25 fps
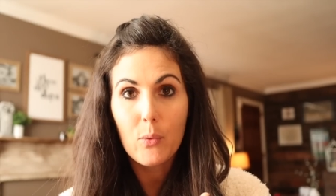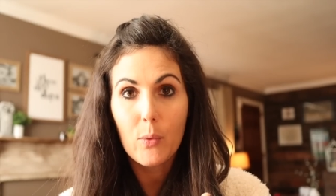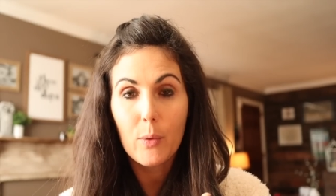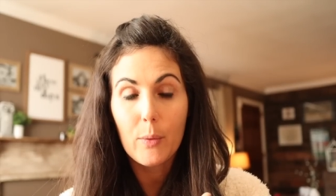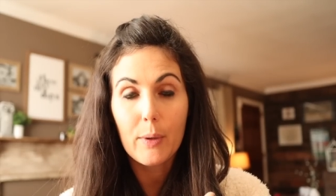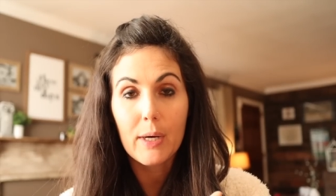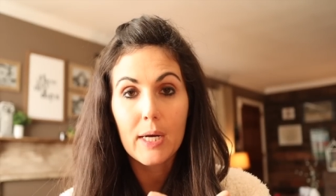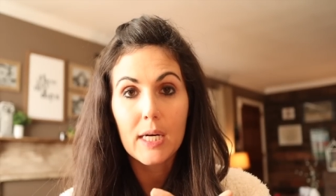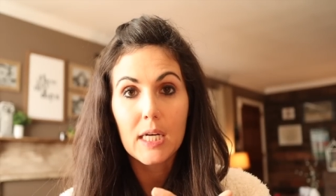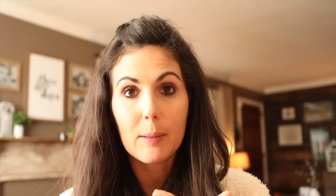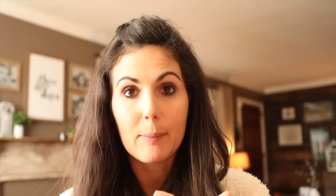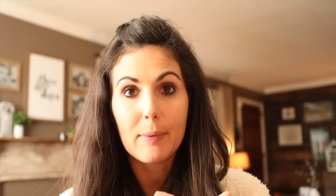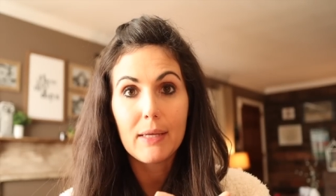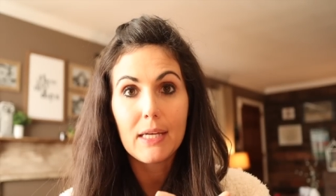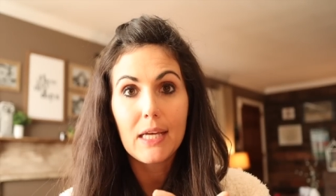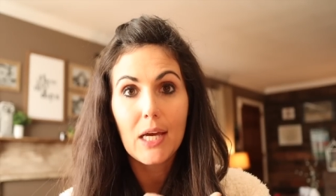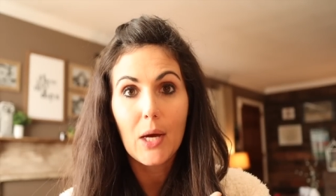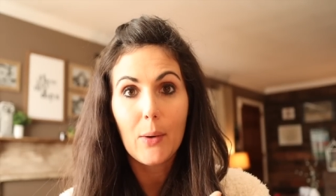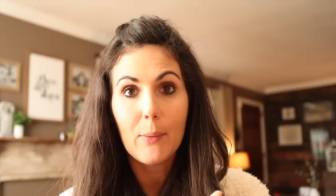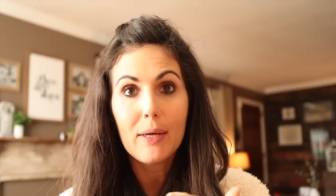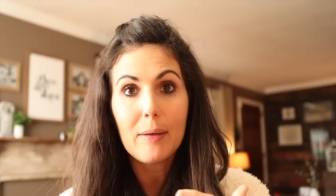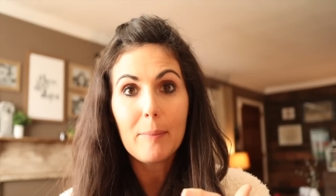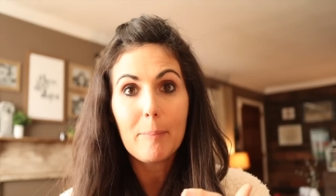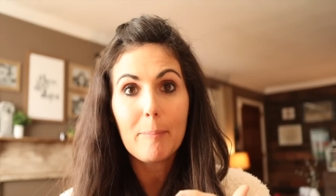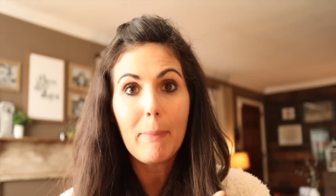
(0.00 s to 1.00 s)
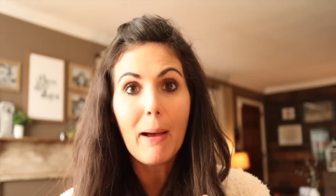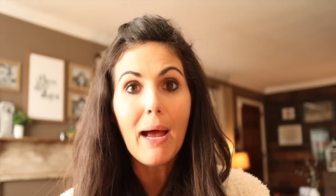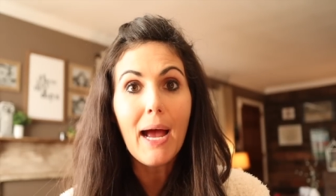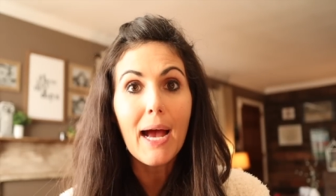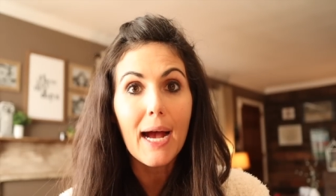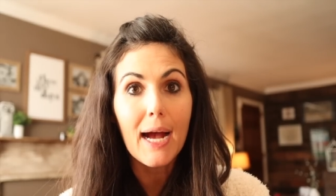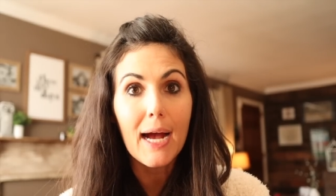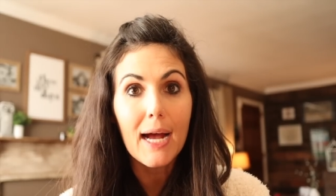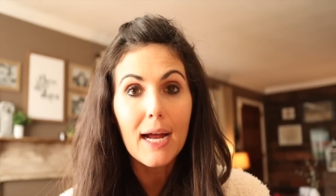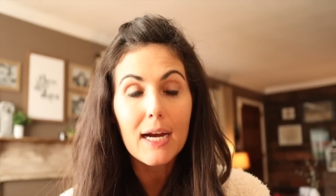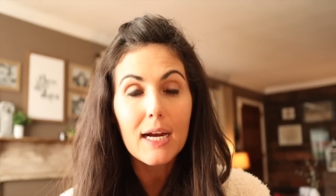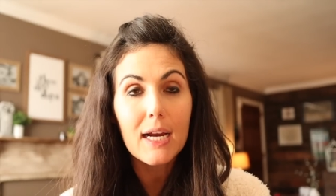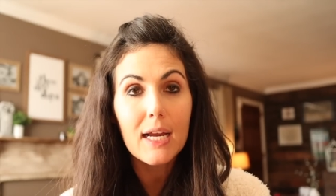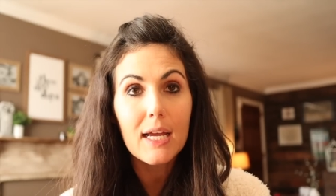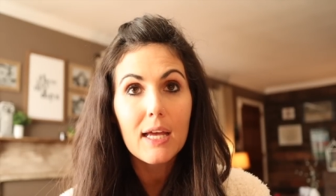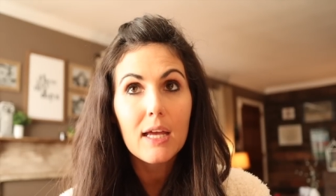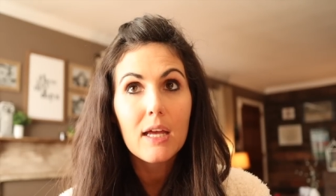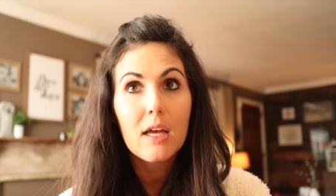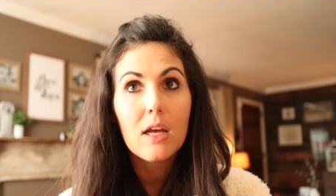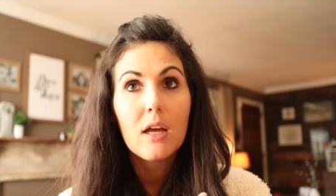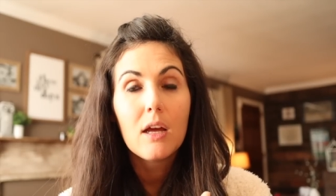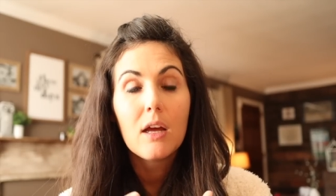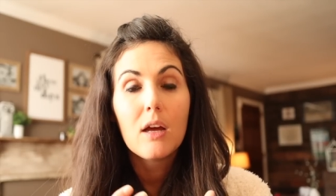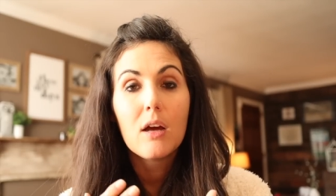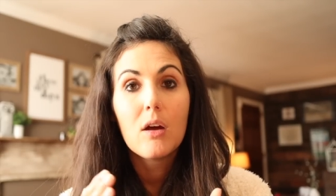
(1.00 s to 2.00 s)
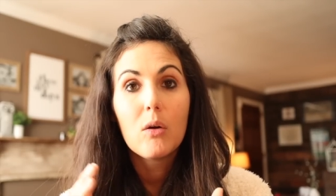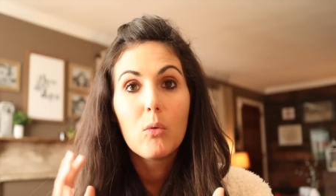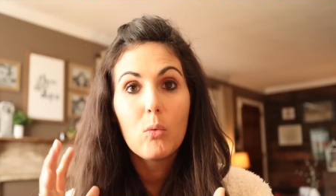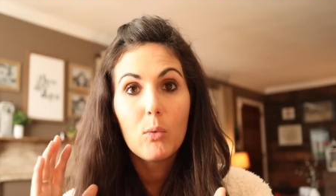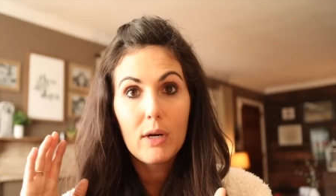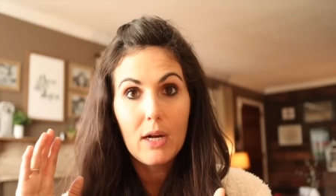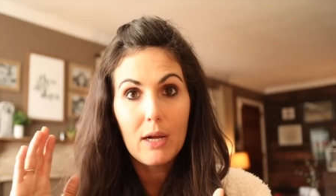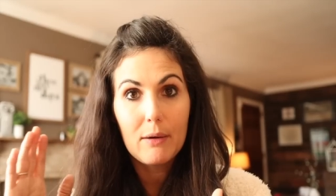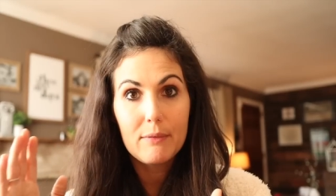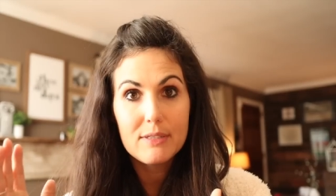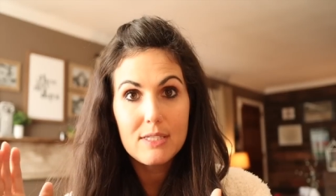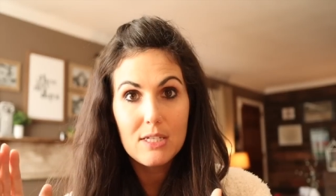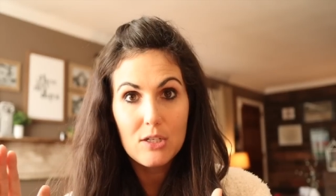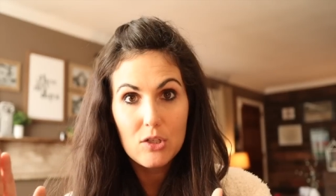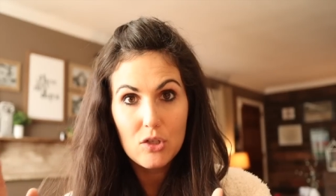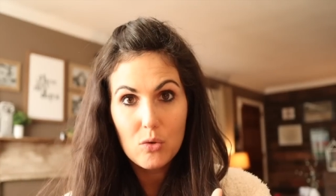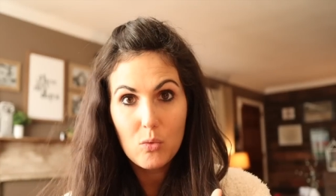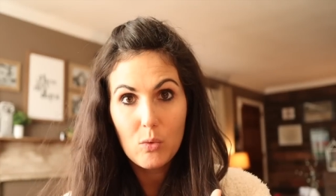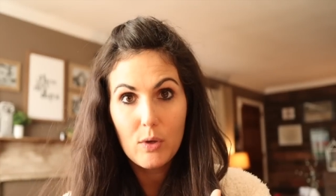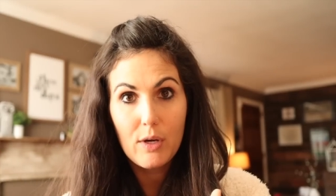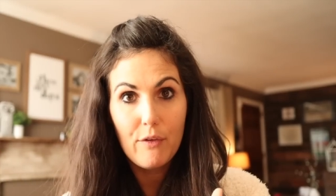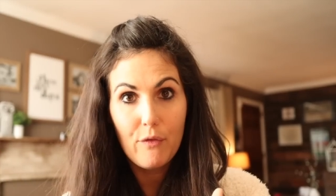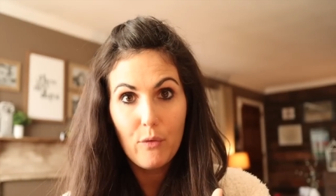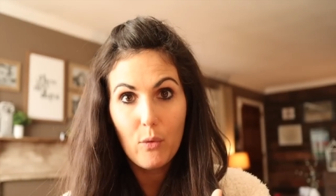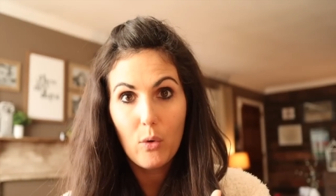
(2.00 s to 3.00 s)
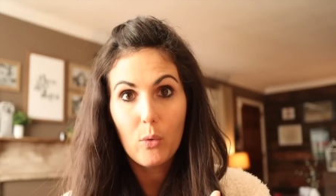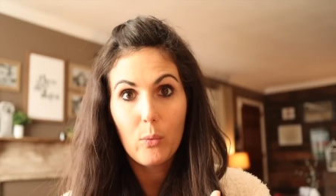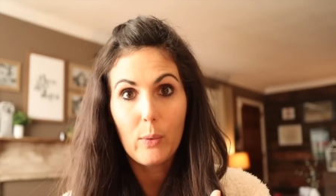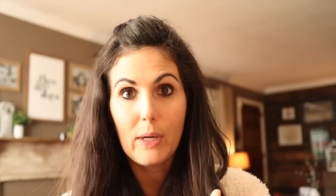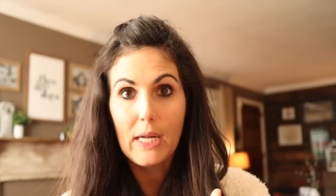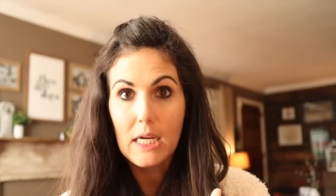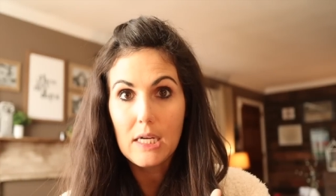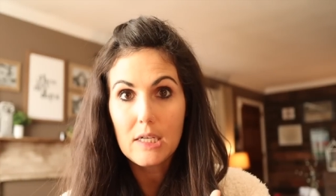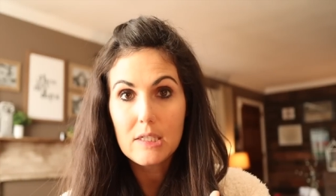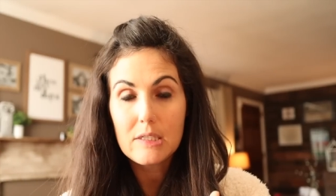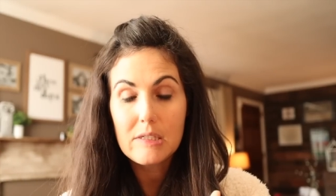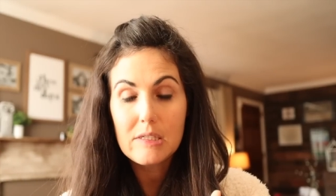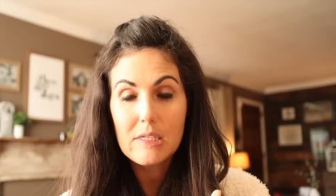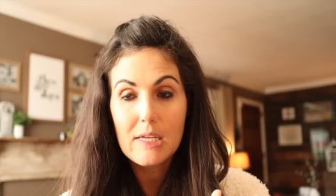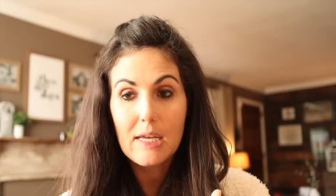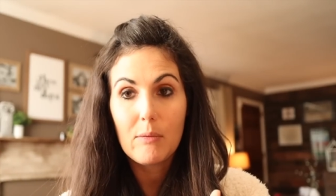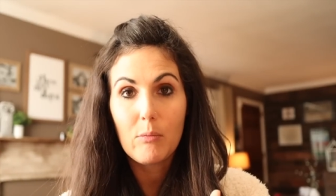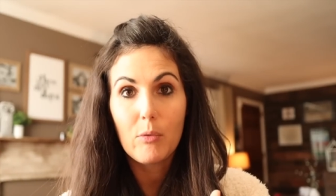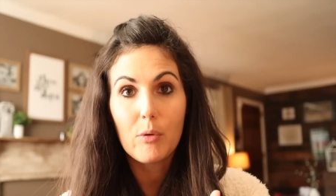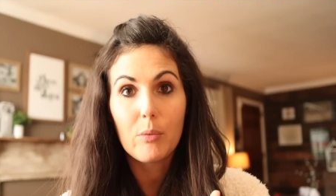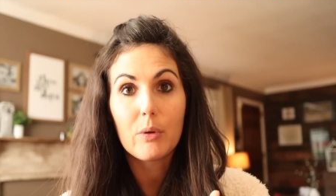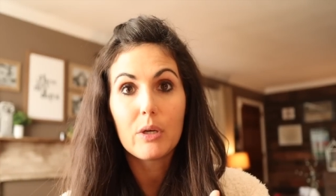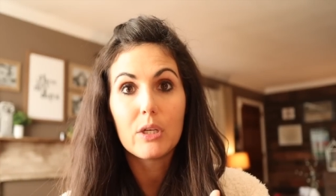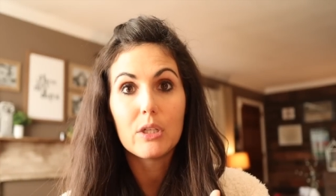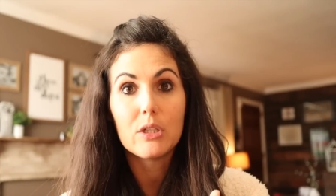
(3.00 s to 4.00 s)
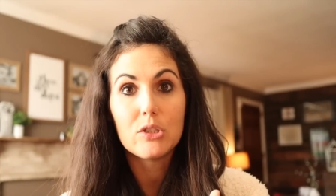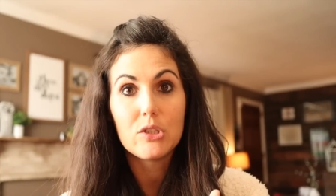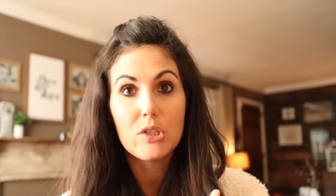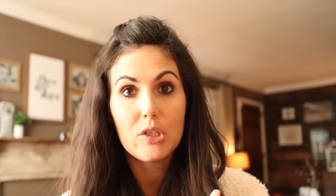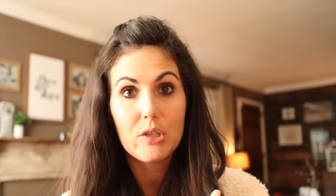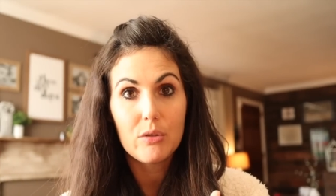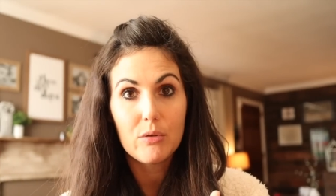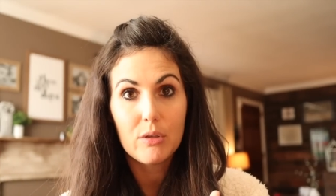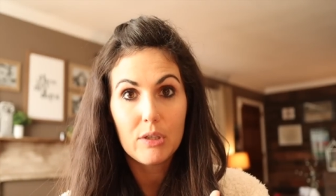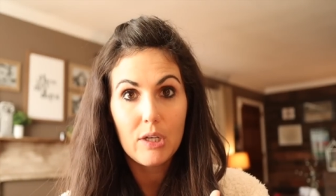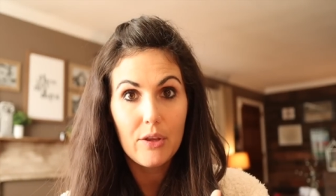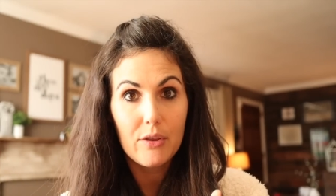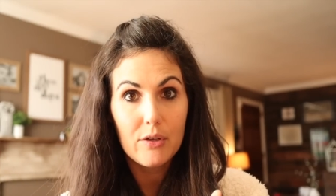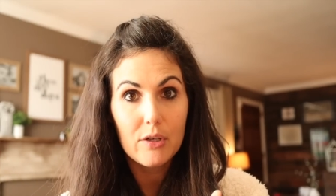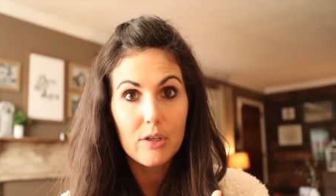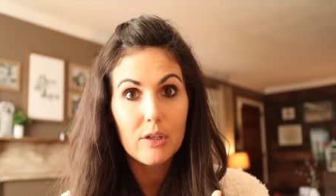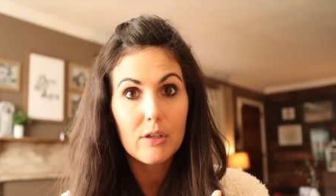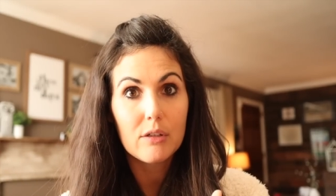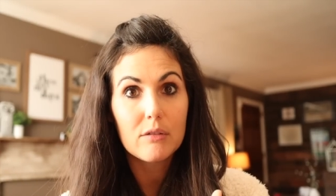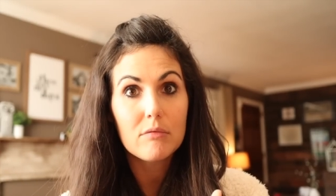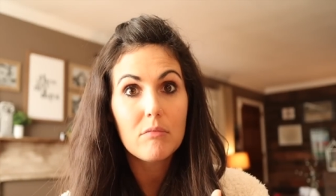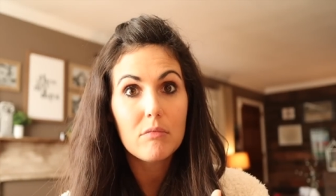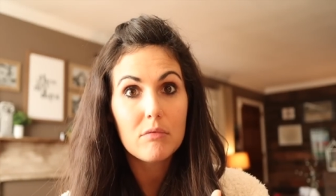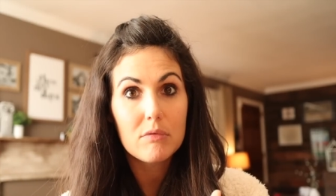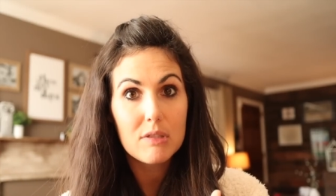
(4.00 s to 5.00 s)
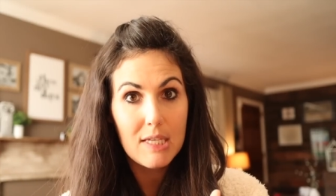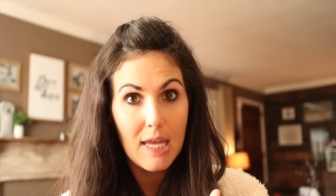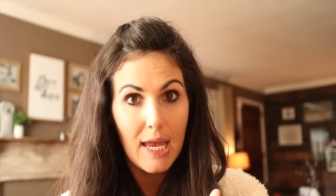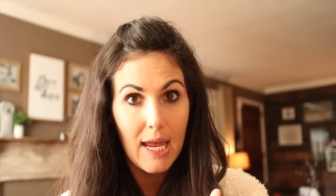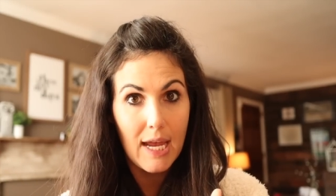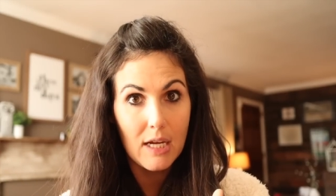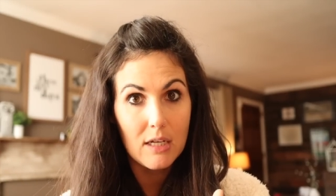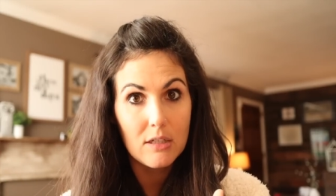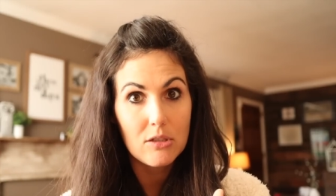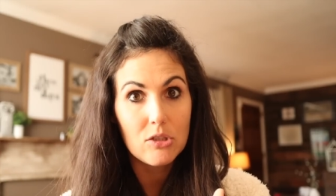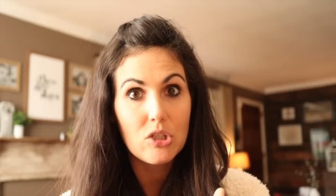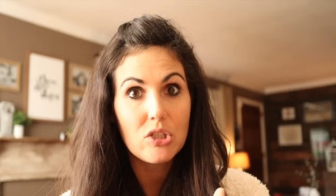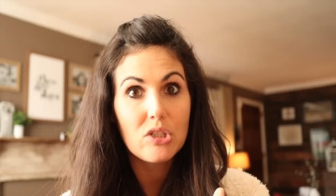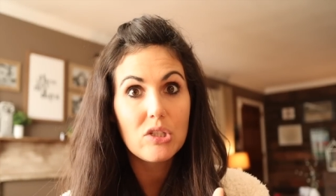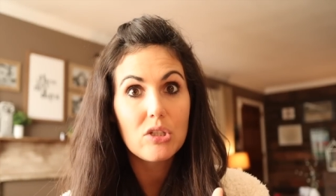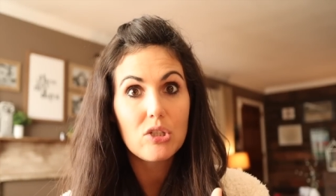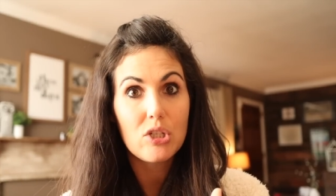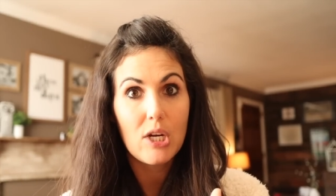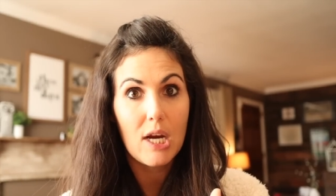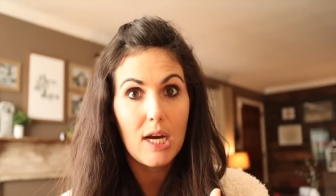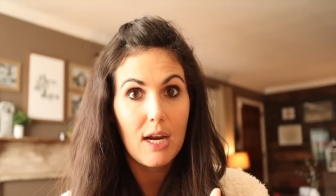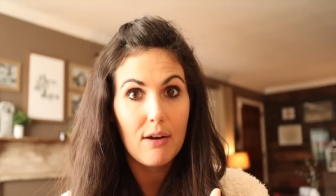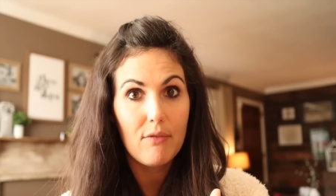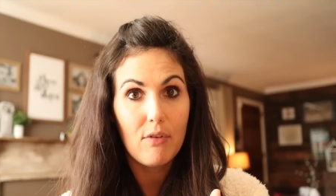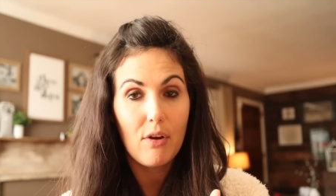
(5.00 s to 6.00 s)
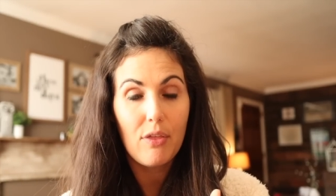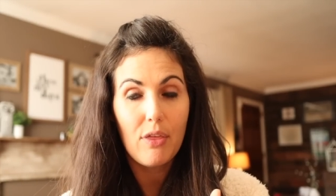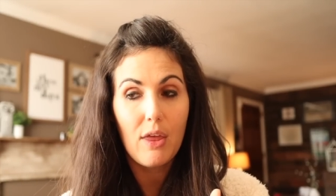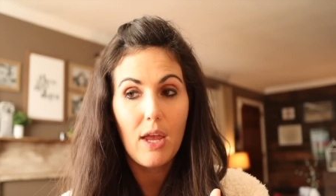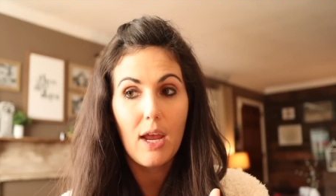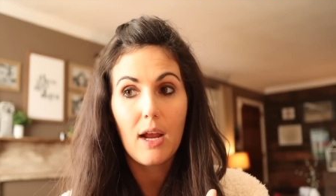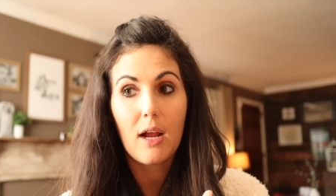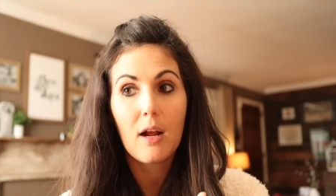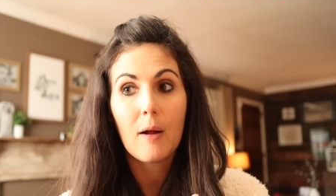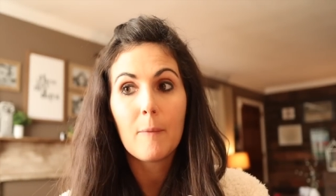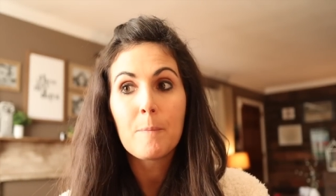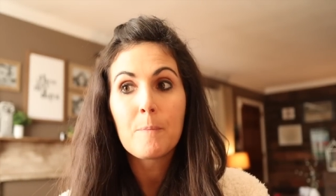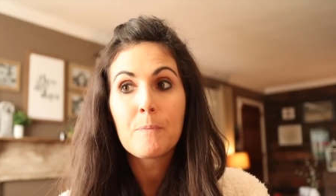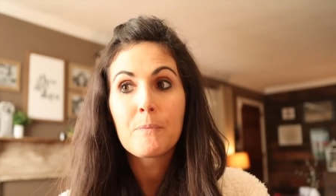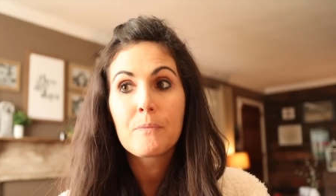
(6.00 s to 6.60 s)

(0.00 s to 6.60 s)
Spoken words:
We were going to be going back when I was at 24 weeks, and we were going to do another scan just to check everything.